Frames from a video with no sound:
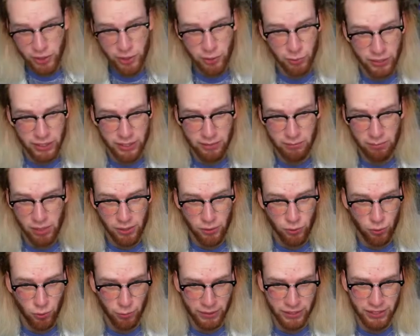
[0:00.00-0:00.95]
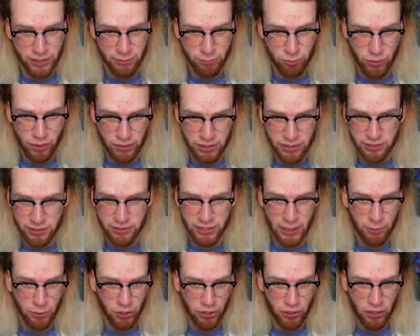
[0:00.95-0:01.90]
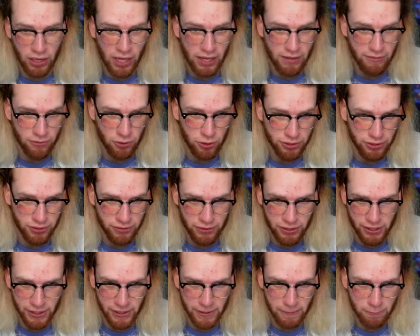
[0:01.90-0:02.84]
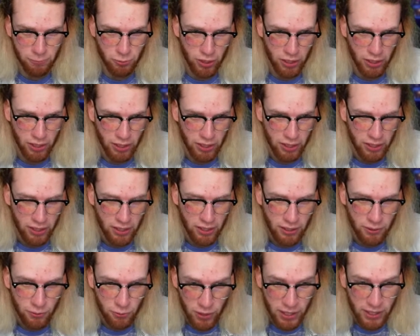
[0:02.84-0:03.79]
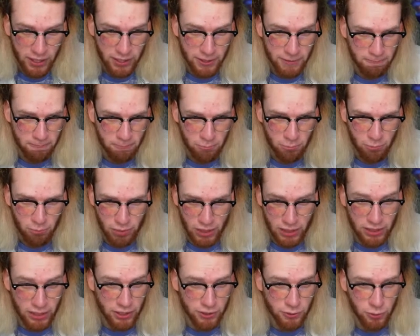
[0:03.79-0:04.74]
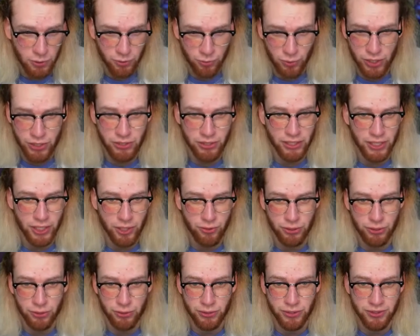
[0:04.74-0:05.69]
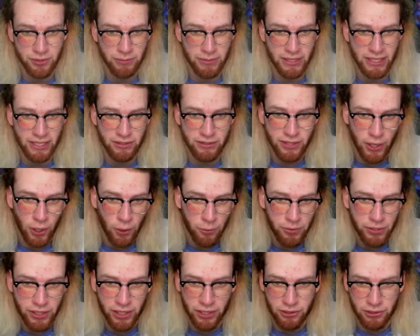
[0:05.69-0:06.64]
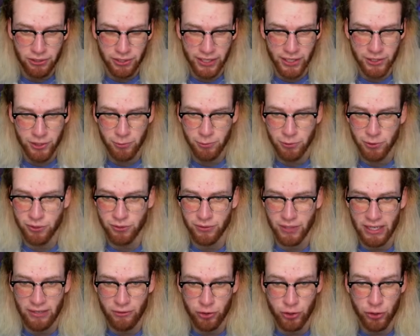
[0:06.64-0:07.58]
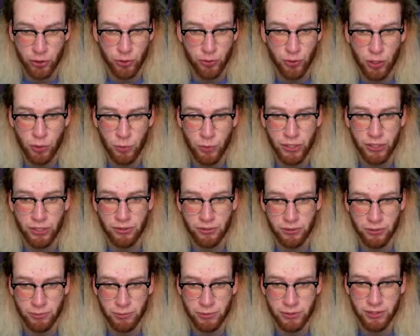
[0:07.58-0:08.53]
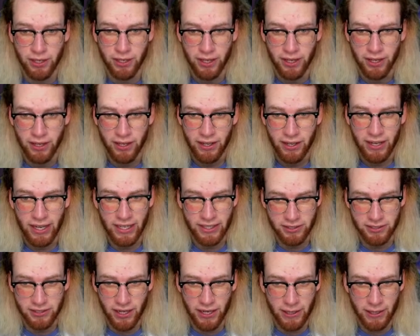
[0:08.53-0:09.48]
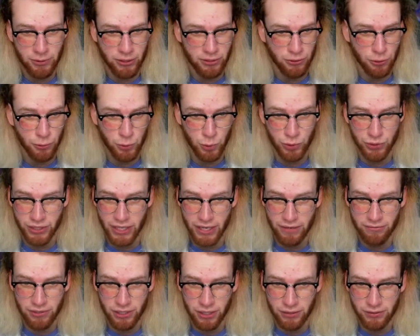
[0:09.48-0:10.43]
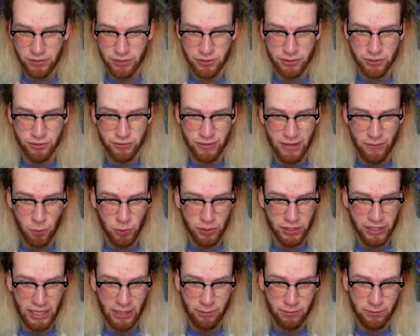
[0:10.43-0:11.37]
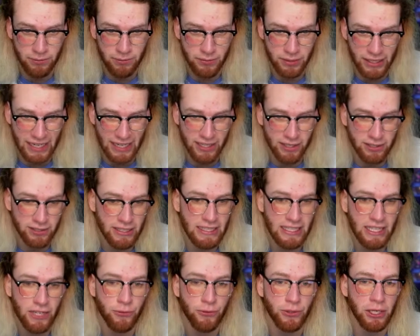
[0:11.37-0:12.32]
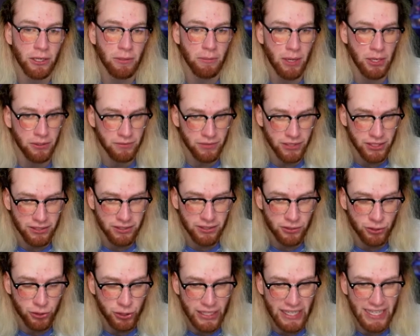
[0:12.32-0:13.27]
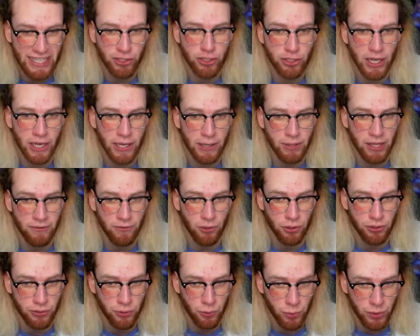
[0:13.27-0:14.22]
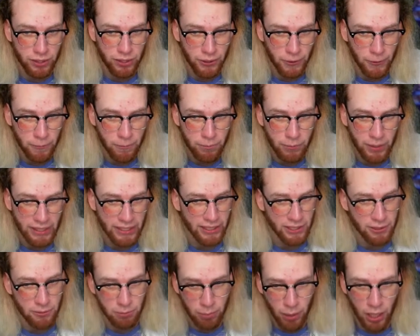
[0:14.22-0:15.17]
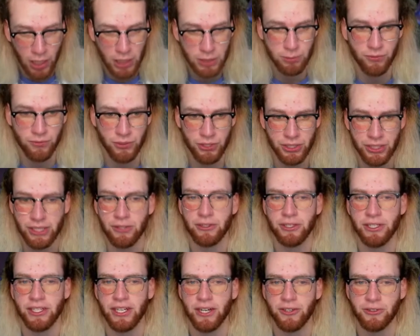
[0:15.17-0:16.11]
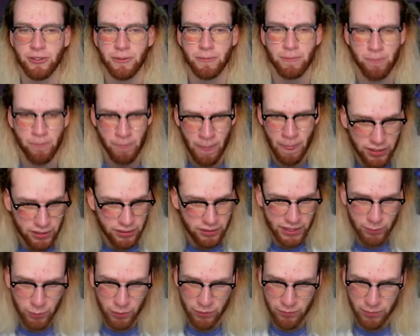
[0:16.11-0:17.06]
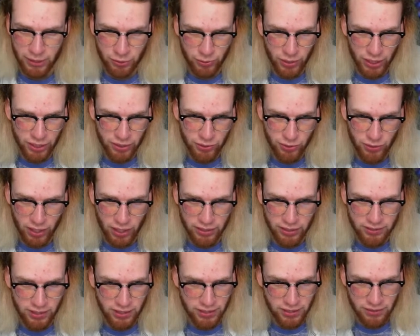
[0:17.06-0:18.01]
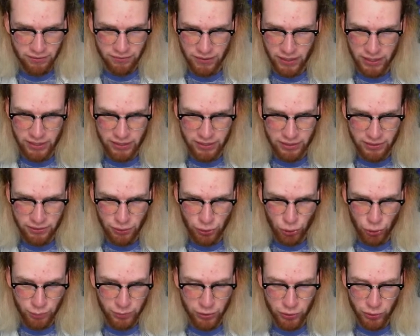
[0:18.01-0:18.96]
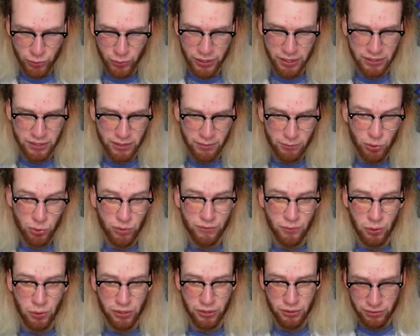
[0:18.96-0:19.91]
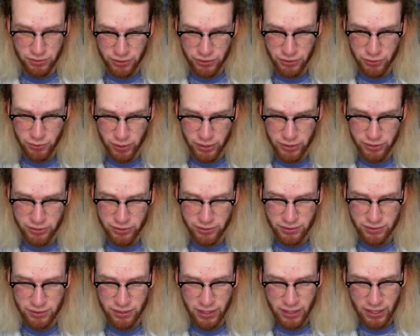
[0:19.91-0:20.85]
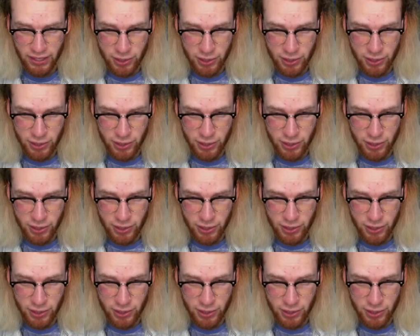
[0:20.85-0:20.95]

This weekend, Bloodlust will be temporarily disabled on the live version of the game. Why? Bloodlust was originally introduced as a means to help the killer catch up to survivors at strong window loops. At the time, these loops were safe enough that the survivor would gain a significant amount of distance each time they vaulted the window, making it impossible for the killer to catch them. Since then, we've made great strides in identifying these loops and tweaking them to avoid those situations.